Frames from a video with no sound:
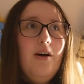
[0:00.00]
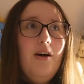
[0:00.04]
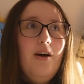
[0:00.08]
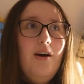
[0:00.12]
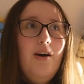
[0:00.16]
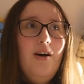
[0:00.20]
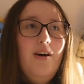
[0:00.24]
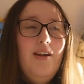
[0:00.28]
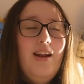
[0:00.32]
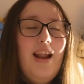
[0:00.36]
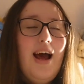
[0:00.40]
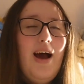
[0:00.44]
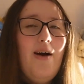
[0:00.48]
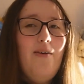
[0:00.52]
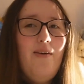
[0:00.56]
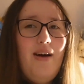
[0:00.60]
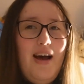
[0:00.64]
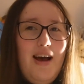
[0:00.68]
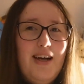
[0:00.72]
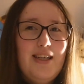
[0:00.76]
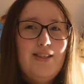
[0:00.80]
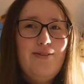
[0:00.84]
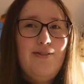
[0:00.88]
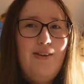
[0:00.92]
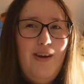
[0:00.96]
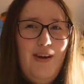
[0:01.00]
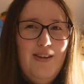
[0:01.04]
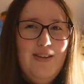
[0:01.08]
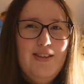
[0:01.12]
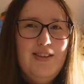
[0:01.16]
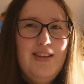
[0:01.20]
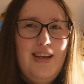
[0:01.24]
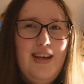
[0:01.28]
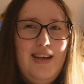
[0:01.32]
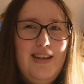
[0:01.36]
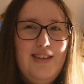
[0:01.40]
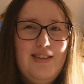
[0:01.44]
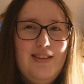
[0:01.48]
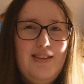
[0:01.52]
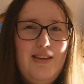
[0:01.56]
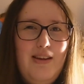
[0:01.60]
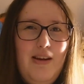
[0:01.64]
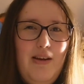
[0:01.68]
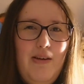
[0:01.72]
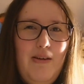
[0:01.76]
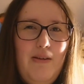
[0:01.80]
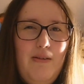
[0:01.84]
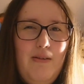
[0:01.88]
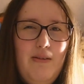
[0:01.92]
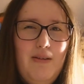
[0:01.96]
her now ex-fiance's
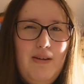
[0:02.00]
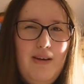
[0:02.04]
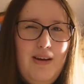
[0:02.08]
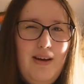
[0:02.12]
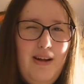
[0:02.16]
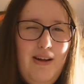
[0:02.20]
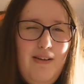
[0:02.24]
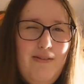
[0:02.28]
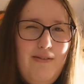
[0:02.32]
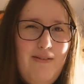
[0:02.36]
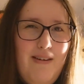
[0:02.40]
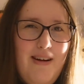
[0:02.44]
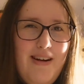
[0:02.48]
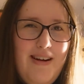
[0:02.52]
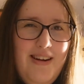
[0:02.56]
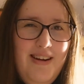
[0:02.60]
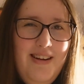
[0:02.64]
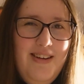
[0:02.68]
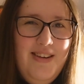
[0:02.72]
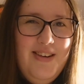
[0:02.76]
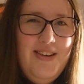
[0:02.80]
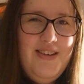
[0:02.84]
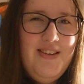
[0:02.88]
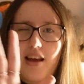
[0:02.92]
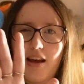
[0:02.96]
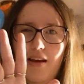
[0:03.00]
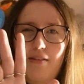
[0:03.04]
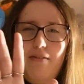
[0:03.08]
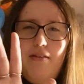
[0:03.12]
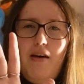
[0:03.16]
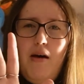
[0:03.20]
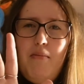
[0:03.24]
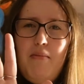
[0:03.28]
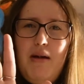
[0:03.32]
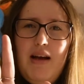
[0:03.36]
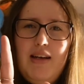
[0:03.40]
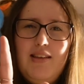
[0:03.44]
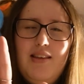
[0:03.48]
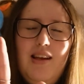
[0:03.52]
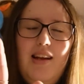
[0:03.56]
new girlfriend, if that makes